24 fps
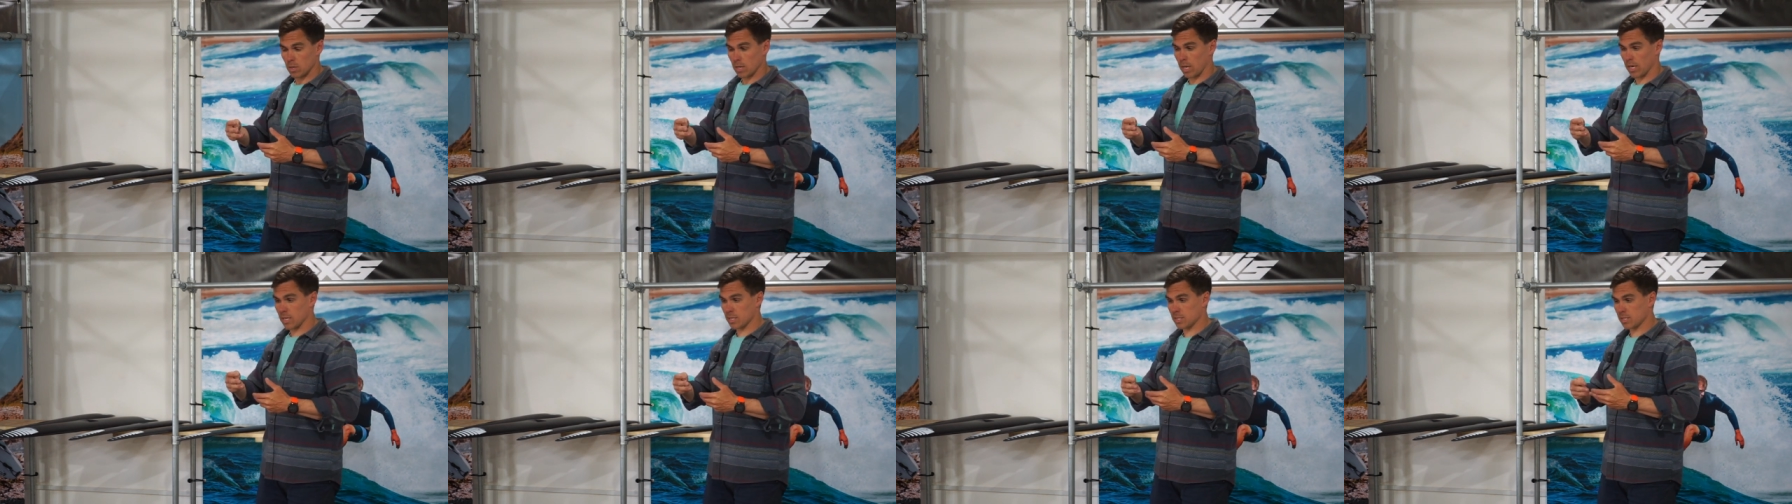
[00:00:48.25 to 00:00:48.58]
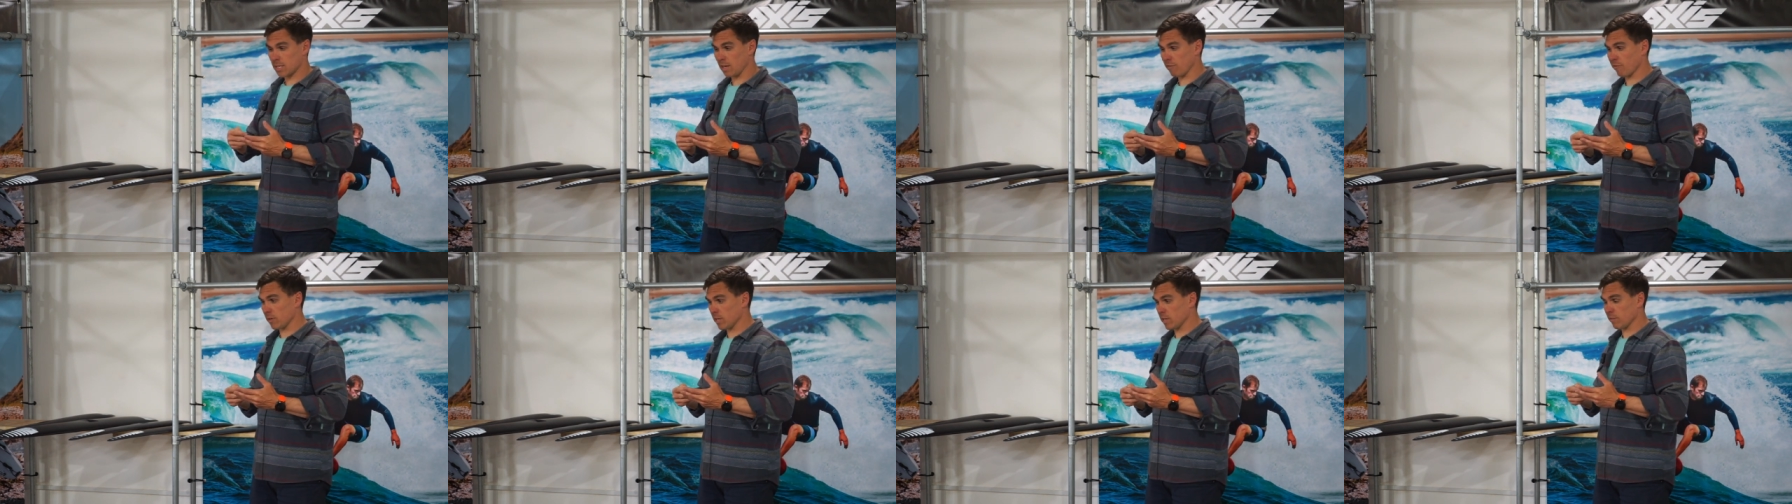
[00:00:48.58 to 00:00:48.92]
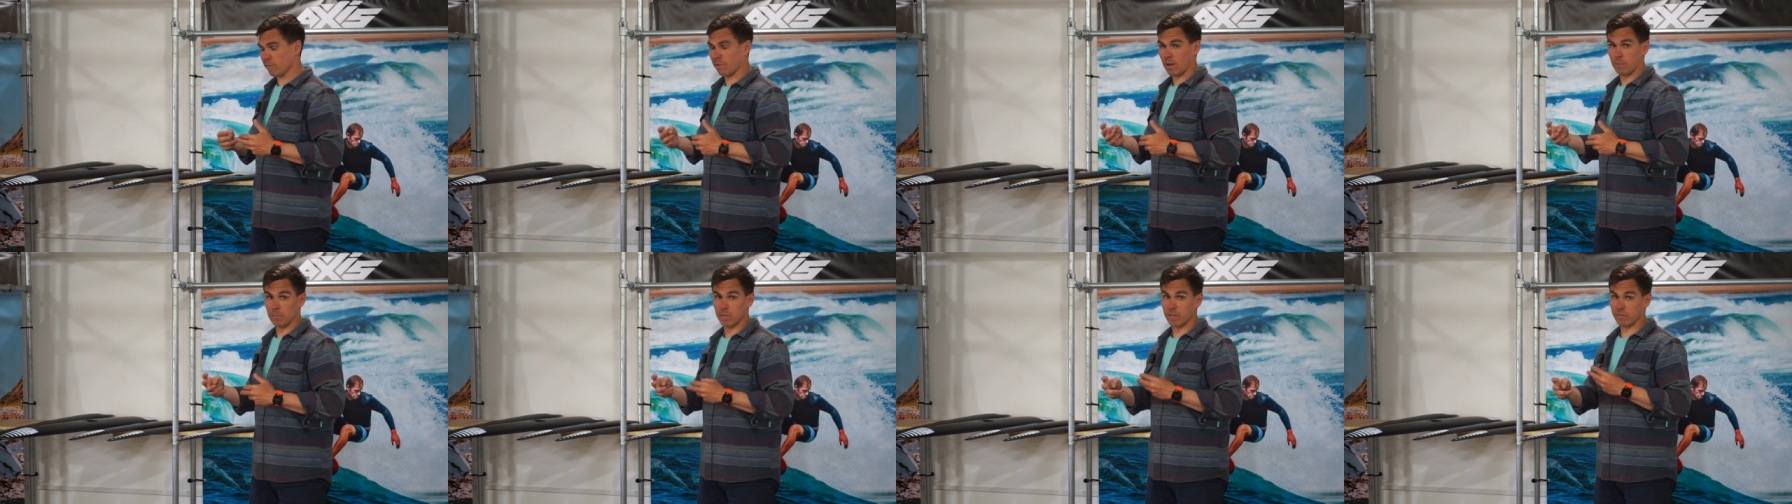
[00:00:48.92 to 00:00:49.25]
and it's definitely
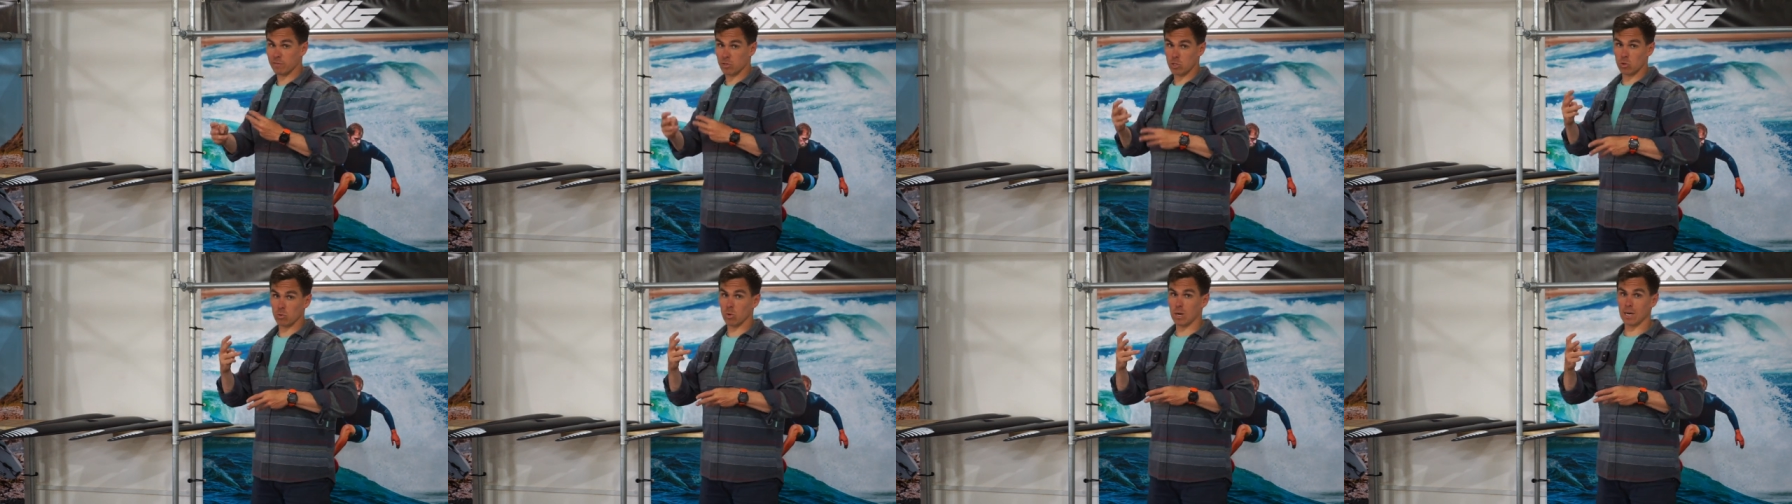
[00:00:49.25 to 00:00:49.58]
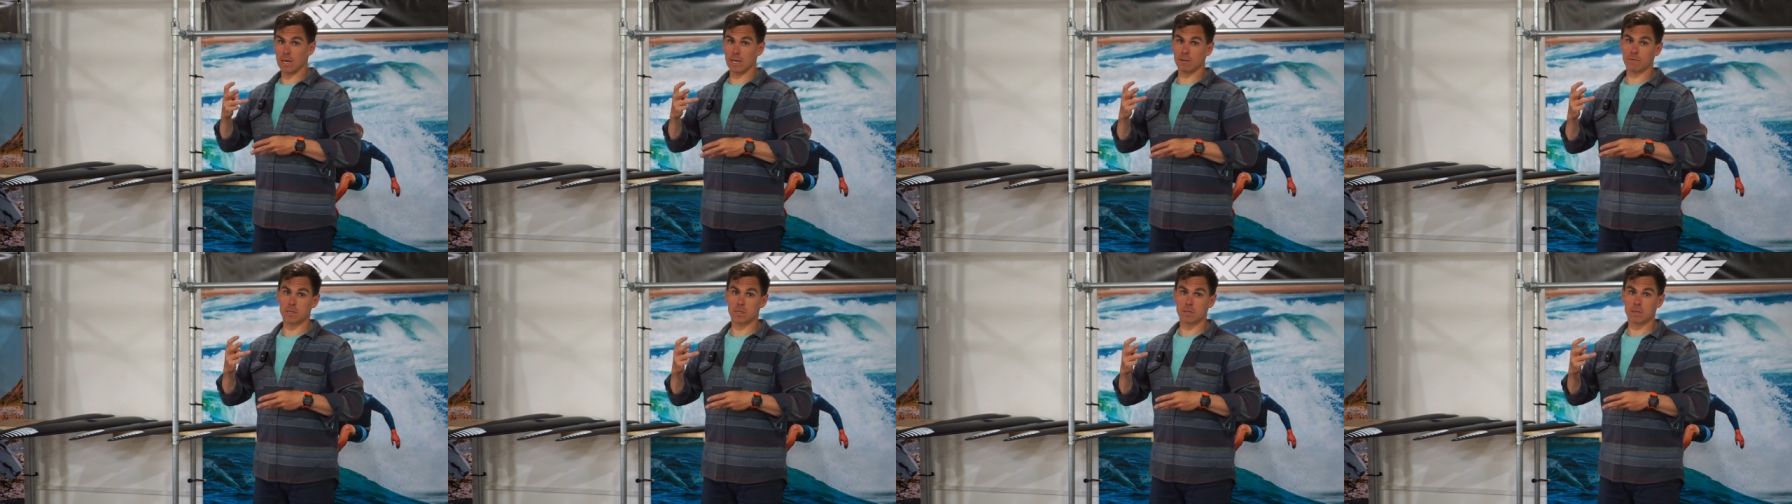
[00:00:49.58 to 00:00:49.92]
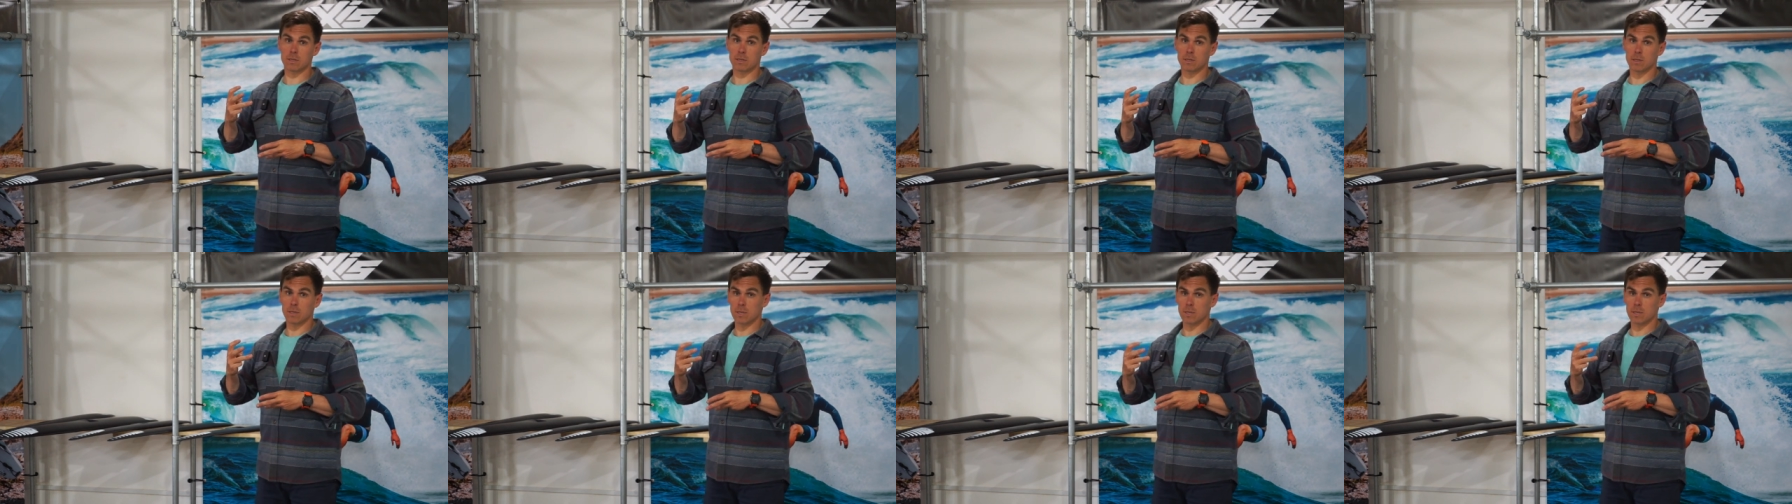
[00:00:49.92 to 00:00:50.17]
a family of two halves.